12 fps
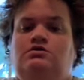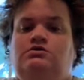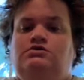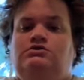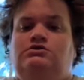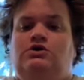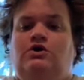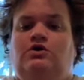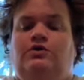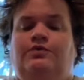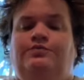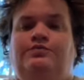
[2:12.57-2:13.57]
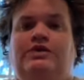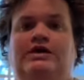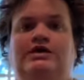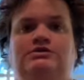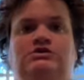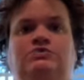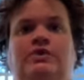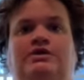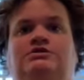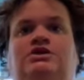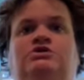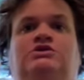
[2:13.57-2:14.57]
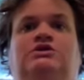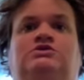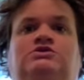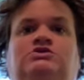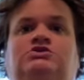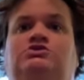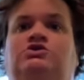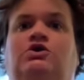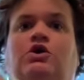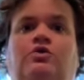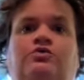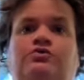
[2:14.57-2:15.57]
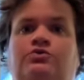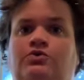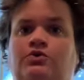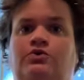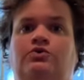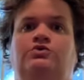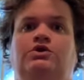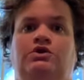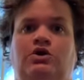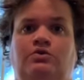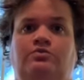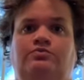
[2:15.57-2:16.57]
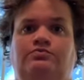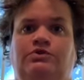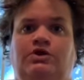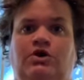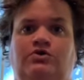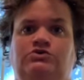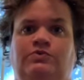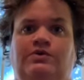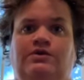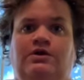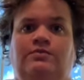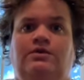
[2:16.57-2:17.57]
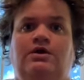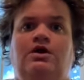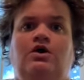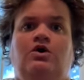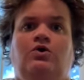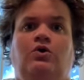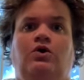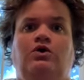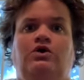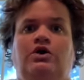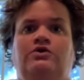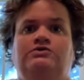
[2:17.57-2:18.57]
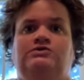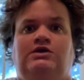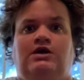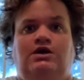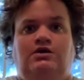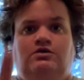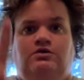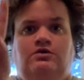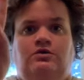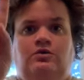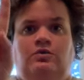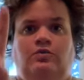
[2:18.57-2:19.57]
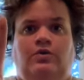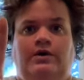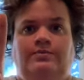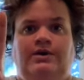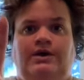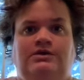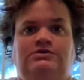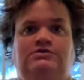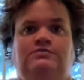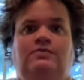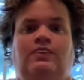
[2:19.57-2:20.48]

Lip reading: So the easiest way to teach this is just to go through the notes with them. Quarter notes get one beat.